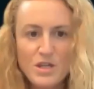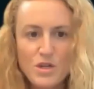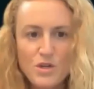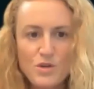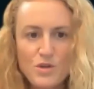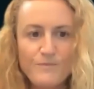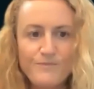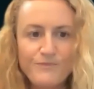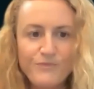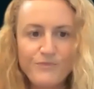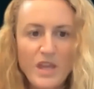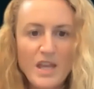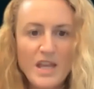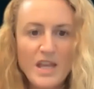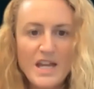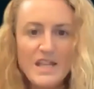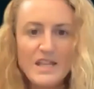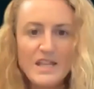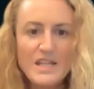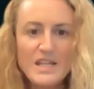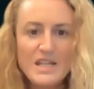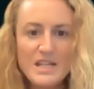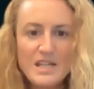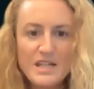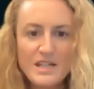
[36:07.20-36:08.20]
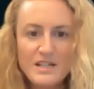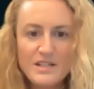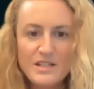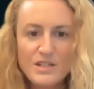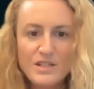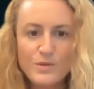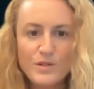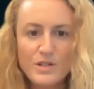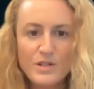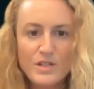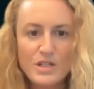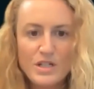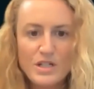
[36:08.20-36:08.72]
you. And the next
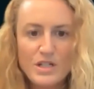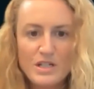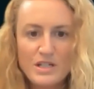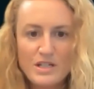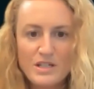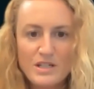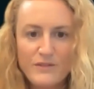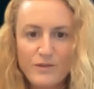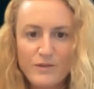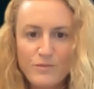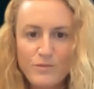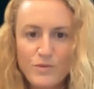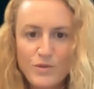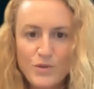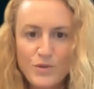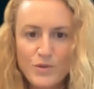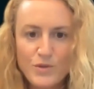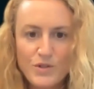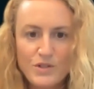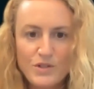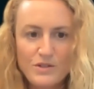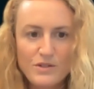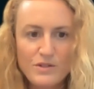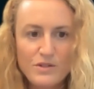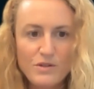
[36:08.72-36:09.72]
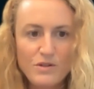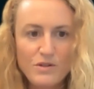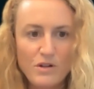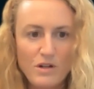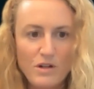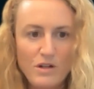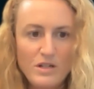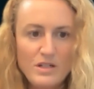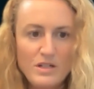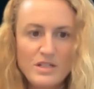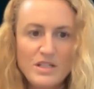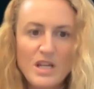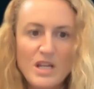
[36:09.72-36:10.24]
question is from Jordan
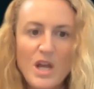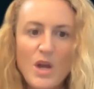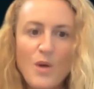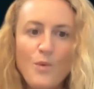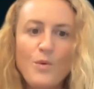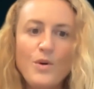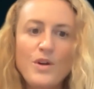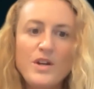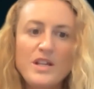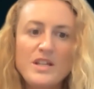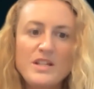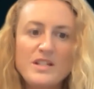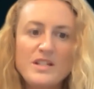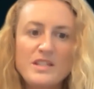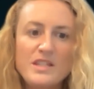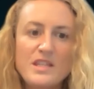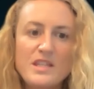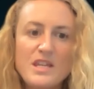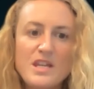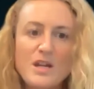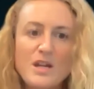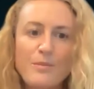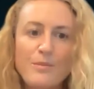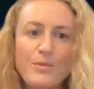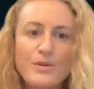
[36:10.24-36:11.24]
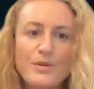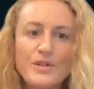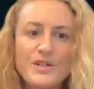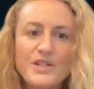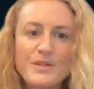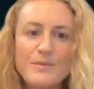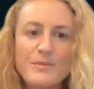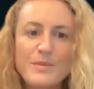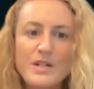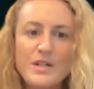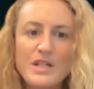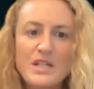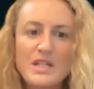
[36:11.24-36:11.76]
Scott. What is the
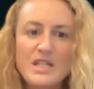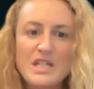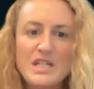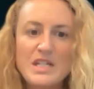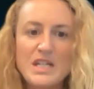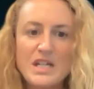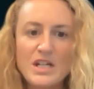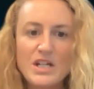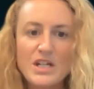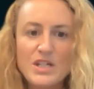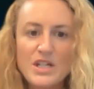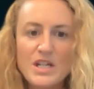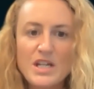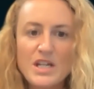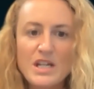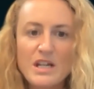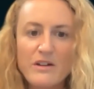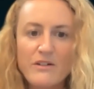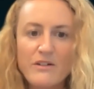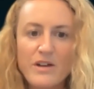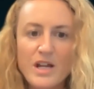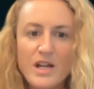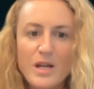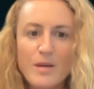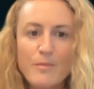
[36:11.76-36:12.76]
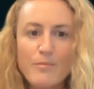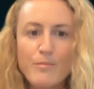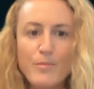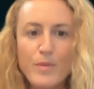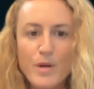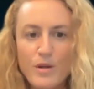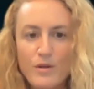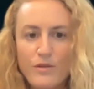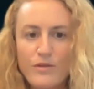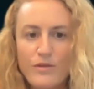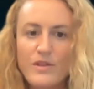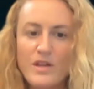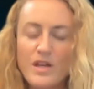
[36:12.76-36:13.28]
approximate detection area,
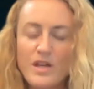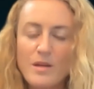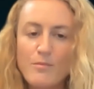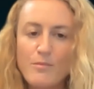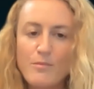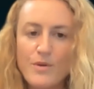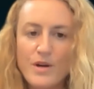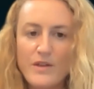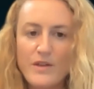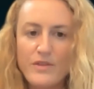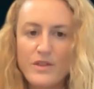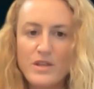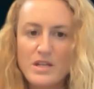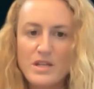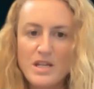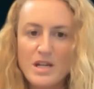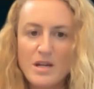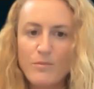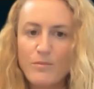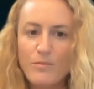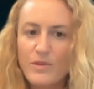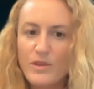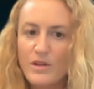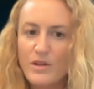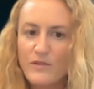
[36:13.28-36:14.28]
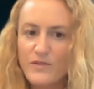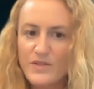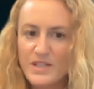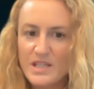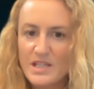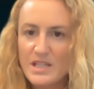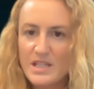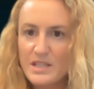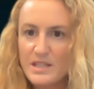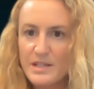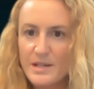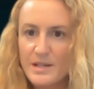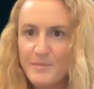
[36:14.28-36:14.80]
both in breadth and depth of a
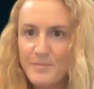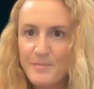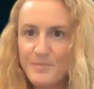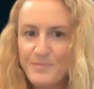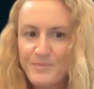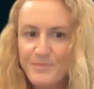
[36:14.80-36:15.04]
sensor?